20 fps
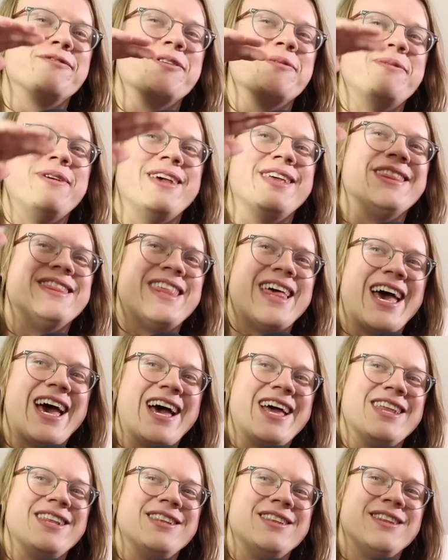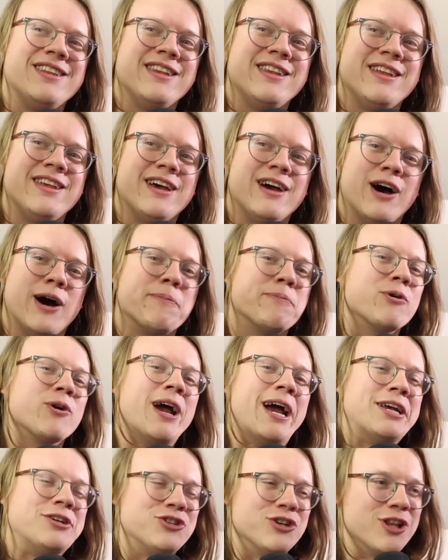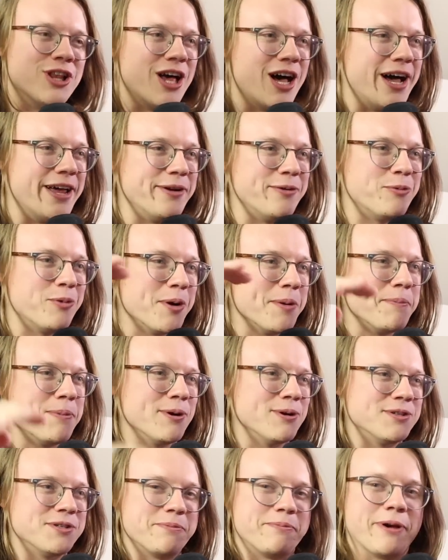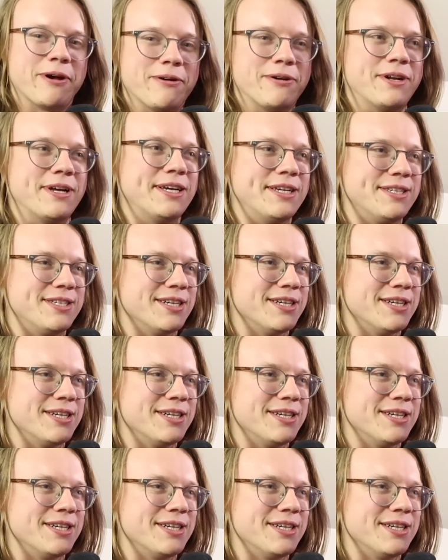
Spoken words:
them hit that upper echelon where Birds of Paradise